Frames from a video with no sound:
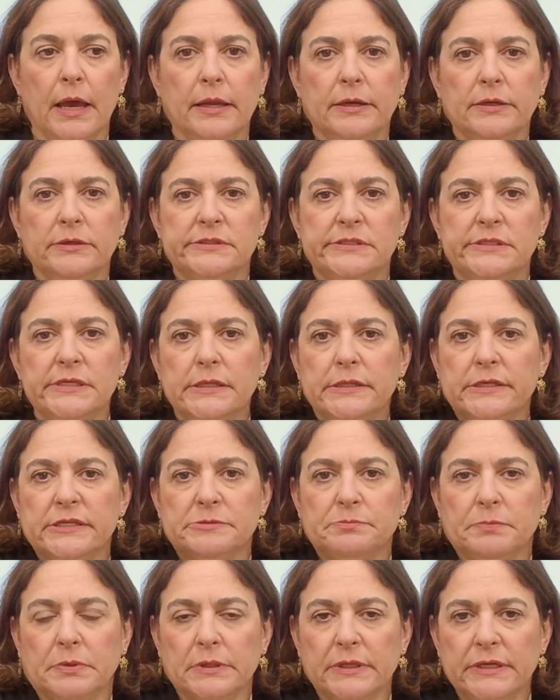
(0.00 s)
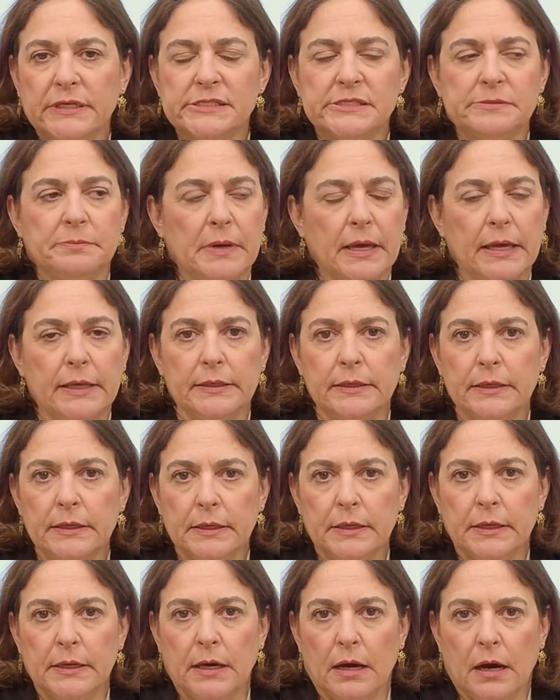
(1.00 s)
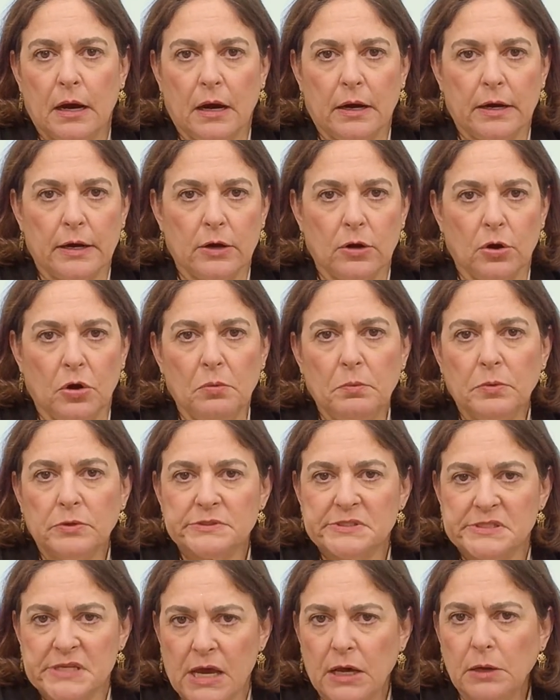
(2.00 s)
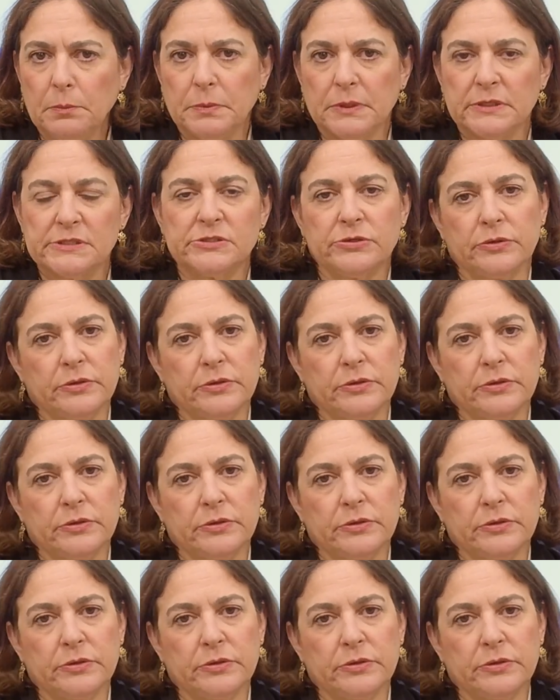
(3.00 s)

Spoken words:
And you see these policemen are almost helpless.